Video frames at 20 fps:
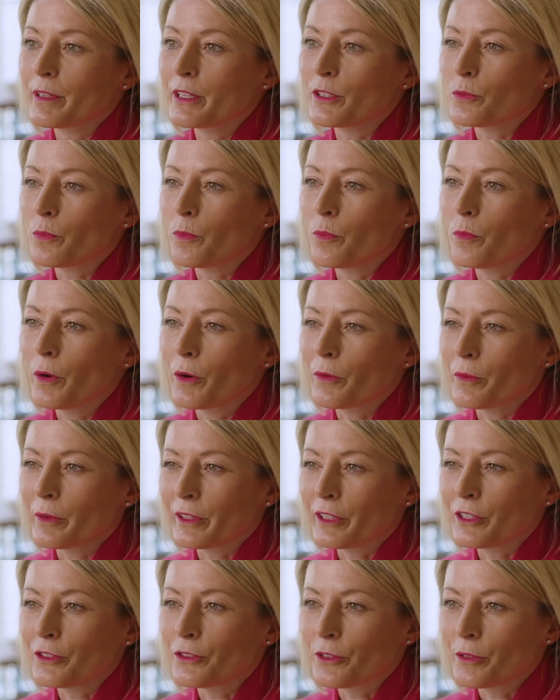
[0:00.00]
is what
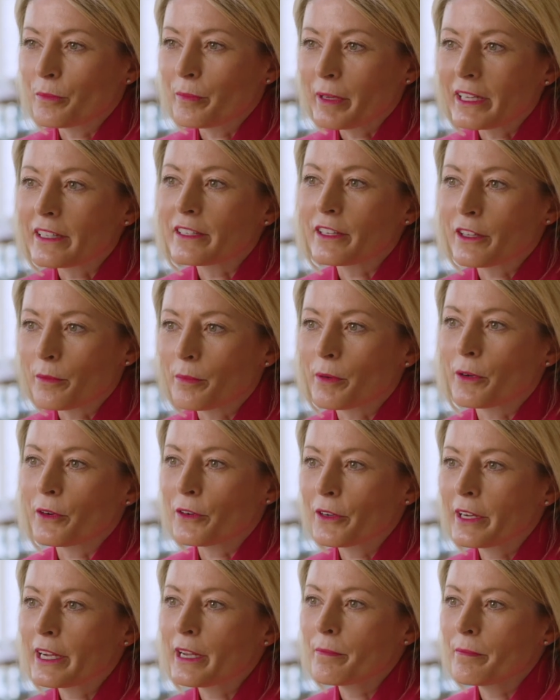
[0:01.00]
really drew me to the
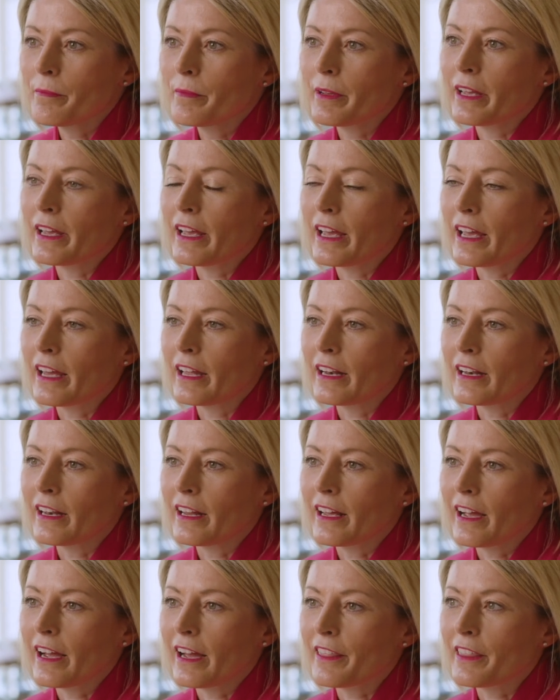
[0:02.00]
program.
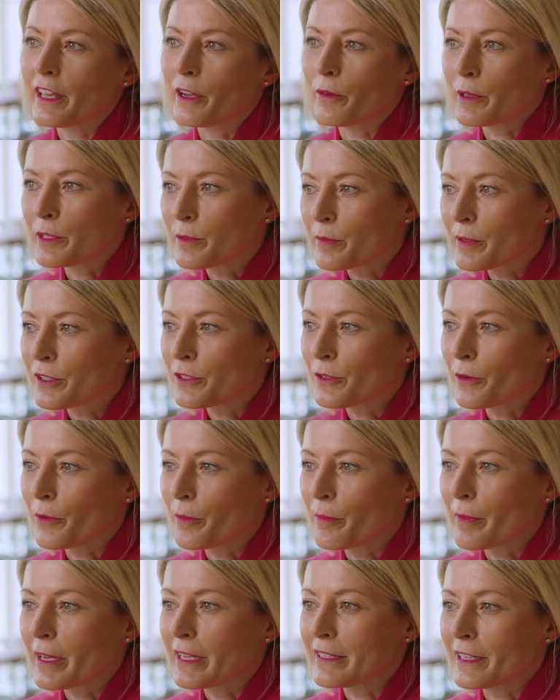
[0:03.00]
And I think what's been so
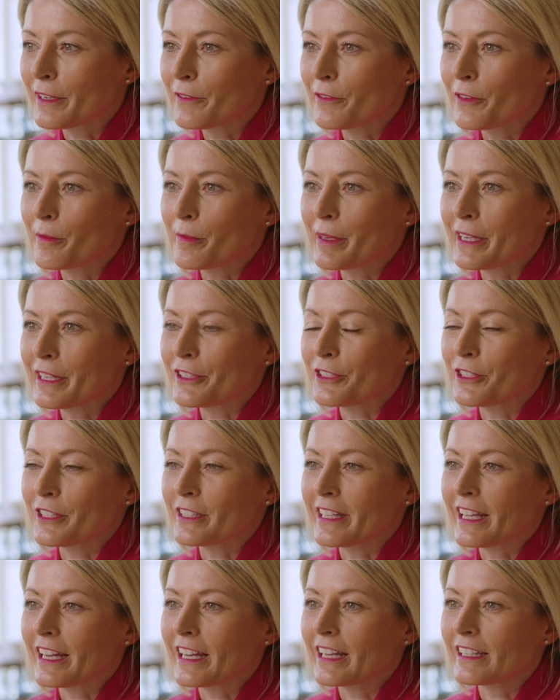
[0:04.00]
amazing for me is
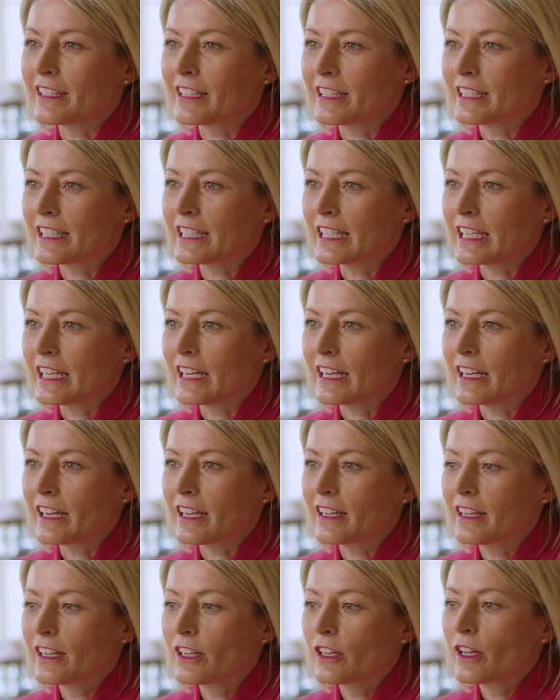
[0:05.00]
just getting to
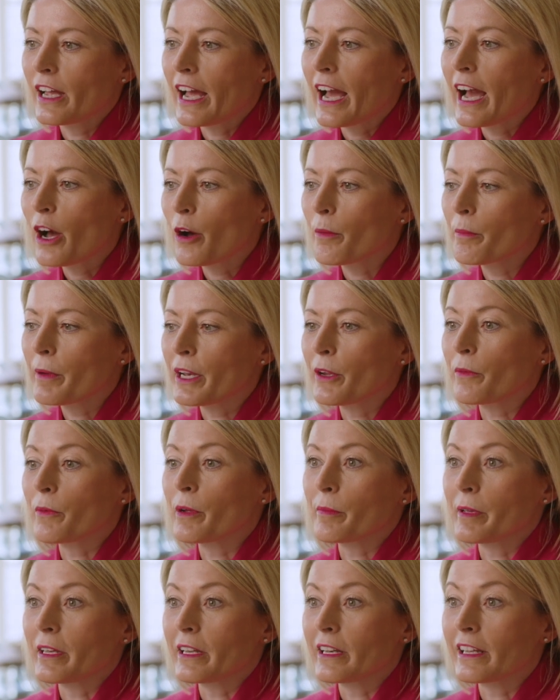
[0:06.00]
see how many
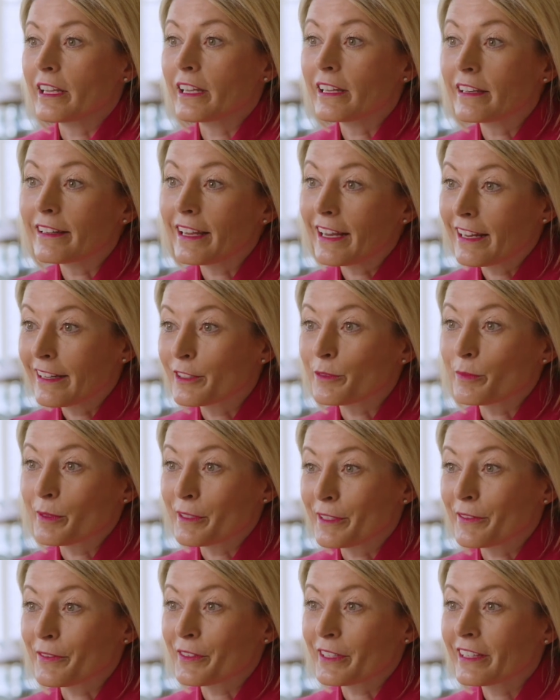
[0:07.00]
women in Dayton
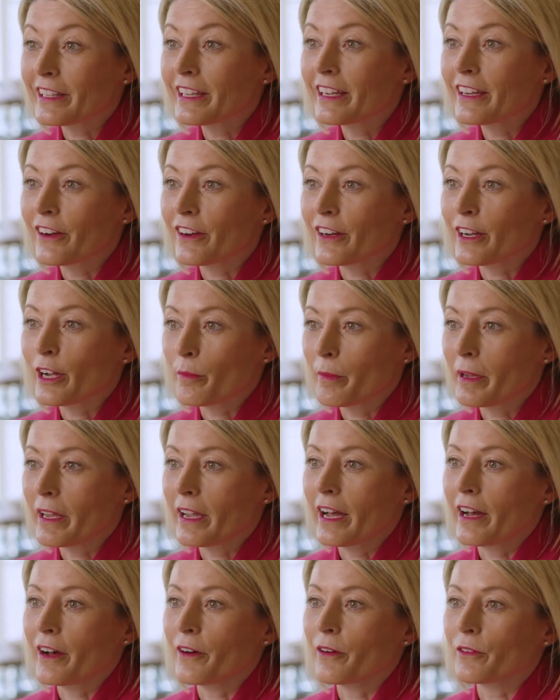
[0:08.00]
specifically are
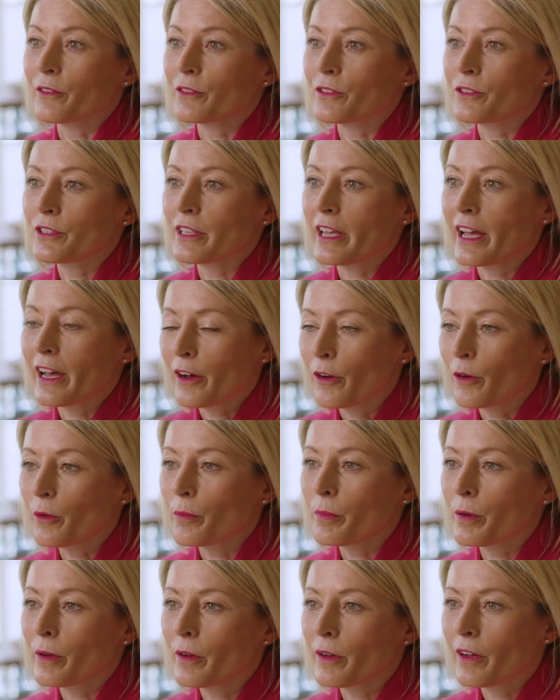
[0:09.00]
coming out to
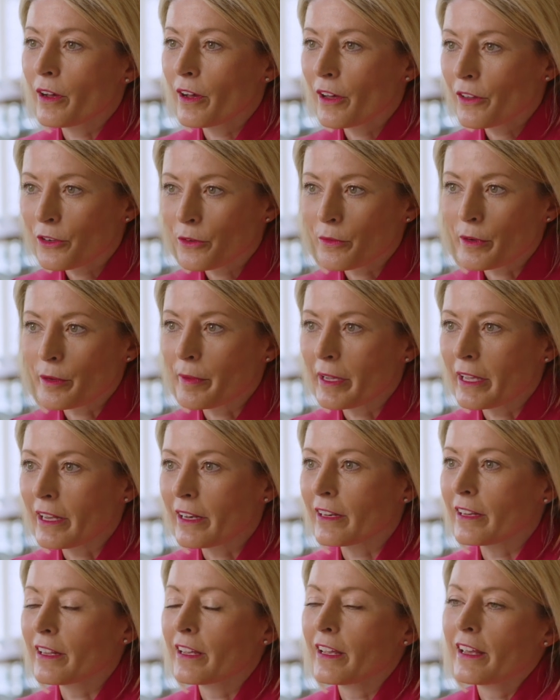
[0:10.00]
help other
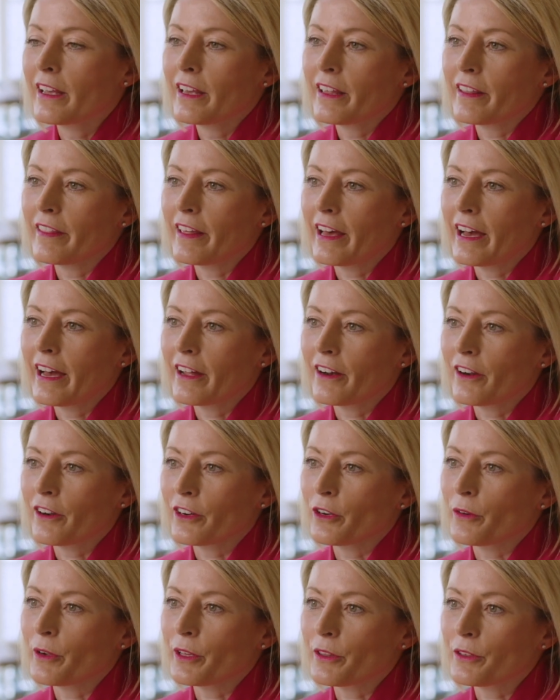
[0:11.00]
women that are
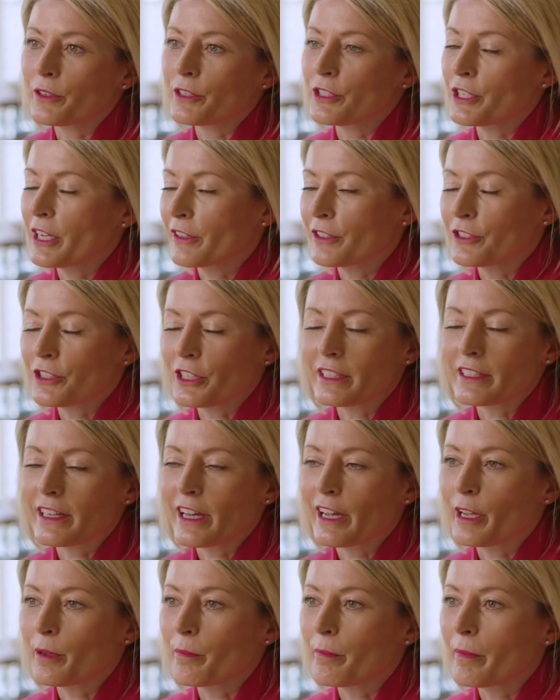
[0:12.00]
going through a challenging
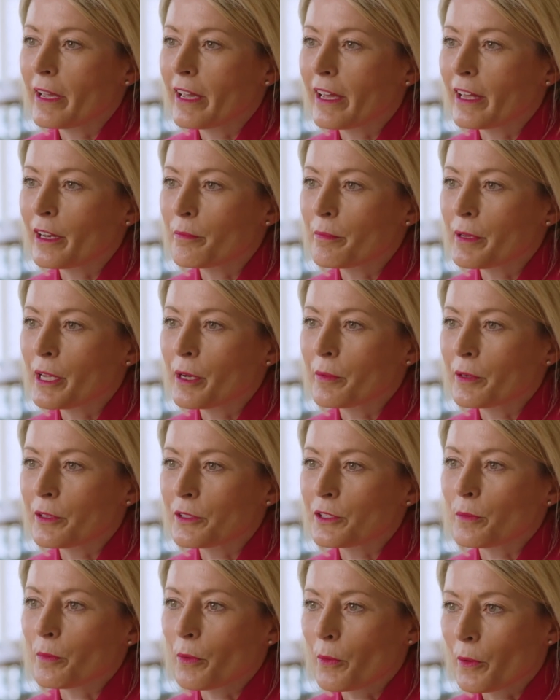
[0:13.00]
time and be able to
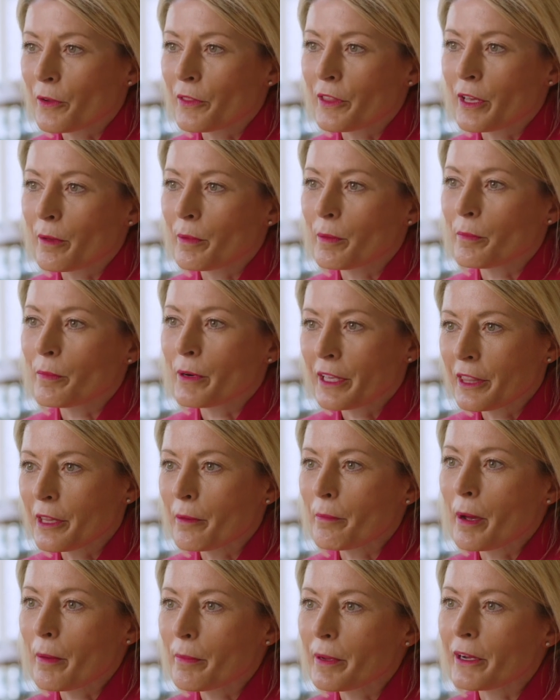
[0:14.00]
support them and bring
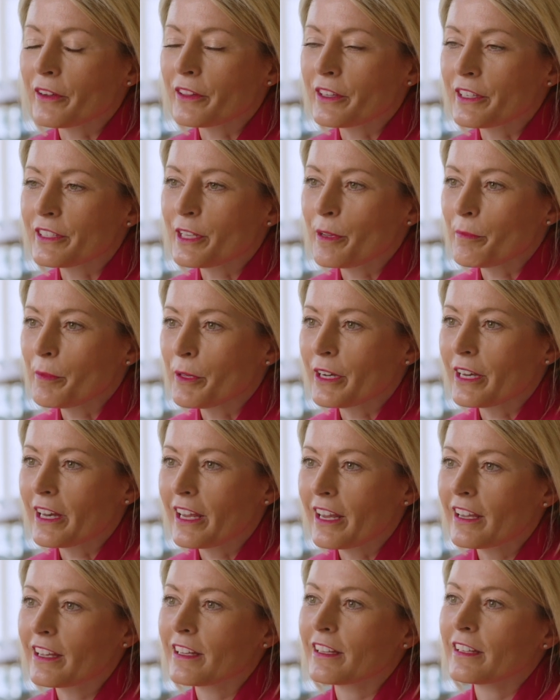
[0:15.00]
them up here in this
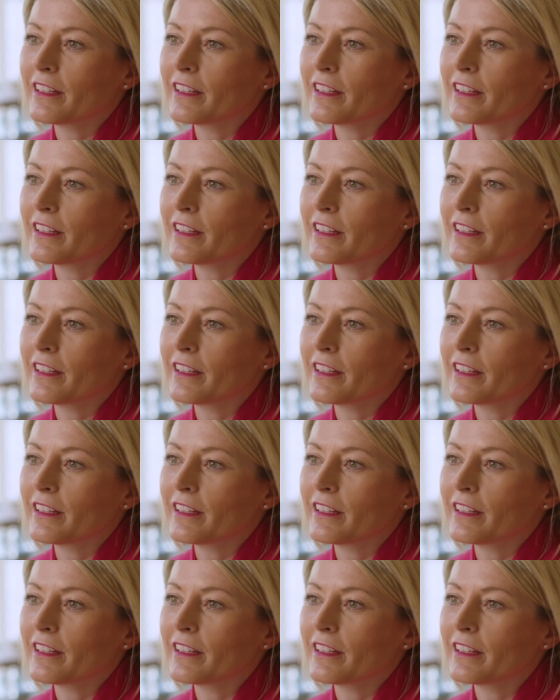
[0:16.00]
community.